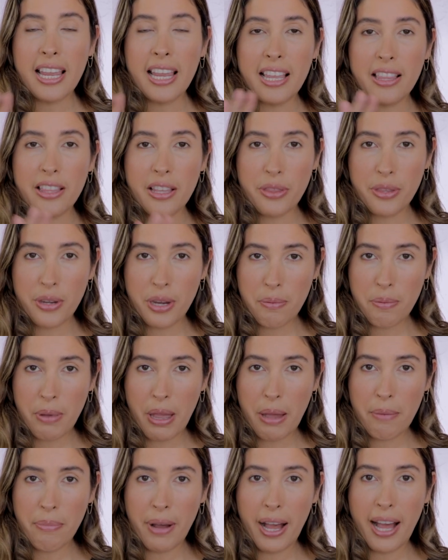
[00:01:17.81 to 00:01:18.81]
in the
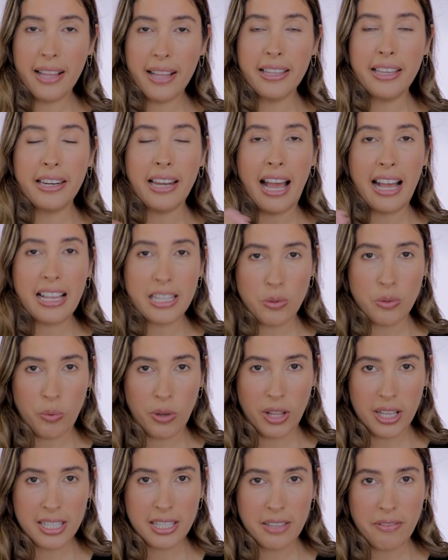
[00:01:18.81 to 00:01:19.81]
3-pan palette as
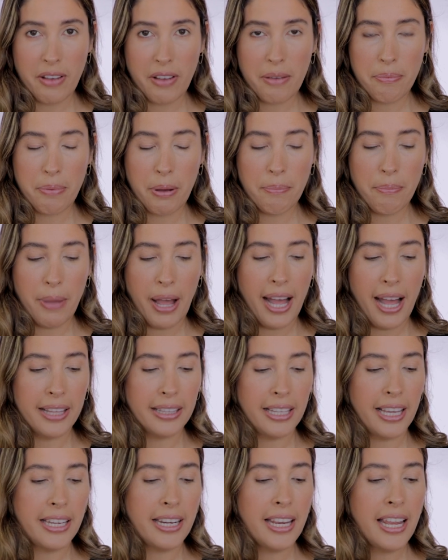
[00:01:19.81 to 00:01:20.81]
well as the 5-pan
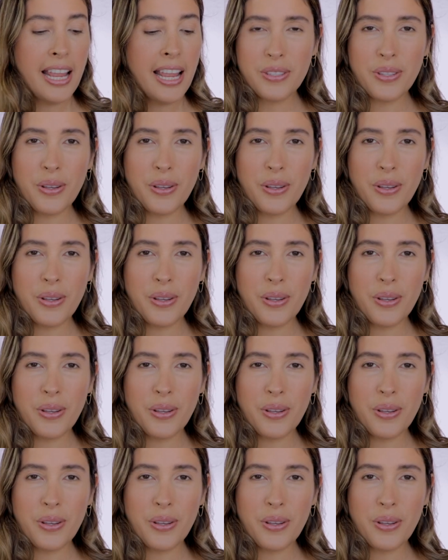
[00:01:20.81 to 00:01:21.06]
palette.